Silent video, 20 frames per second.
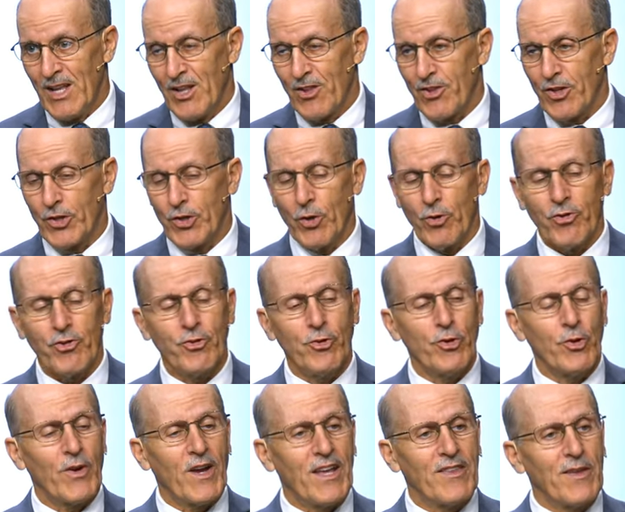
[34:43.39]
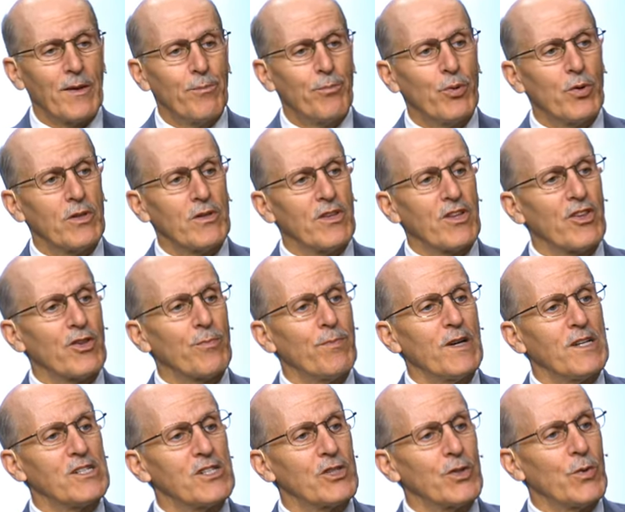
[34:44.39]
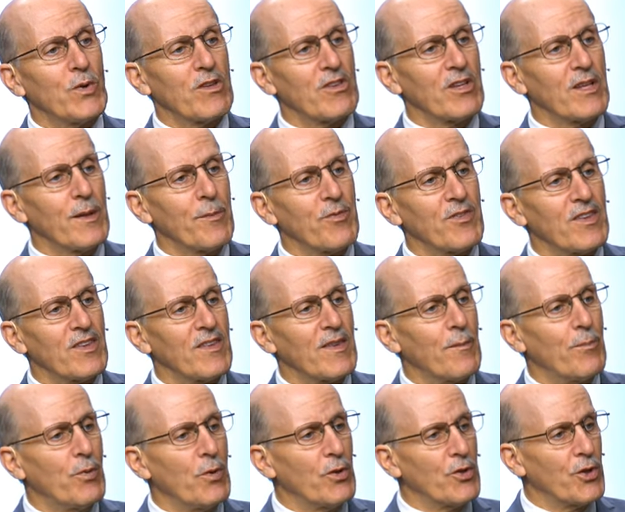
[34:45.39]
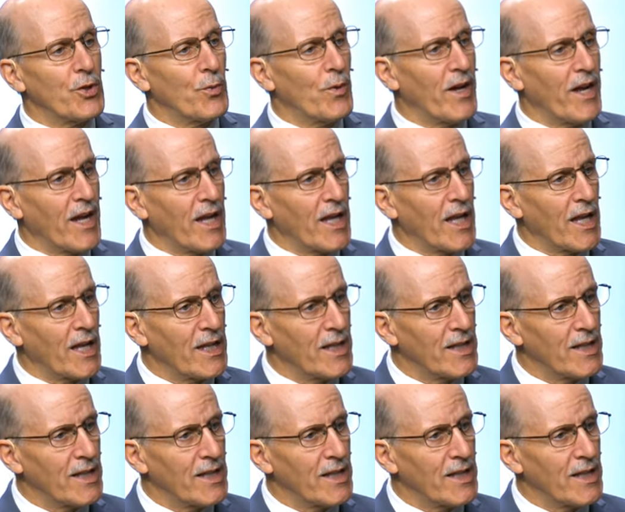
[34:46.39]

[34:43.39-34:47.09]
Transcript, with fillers: So no sooner had they put the sponge to his lips than they pulled it away again.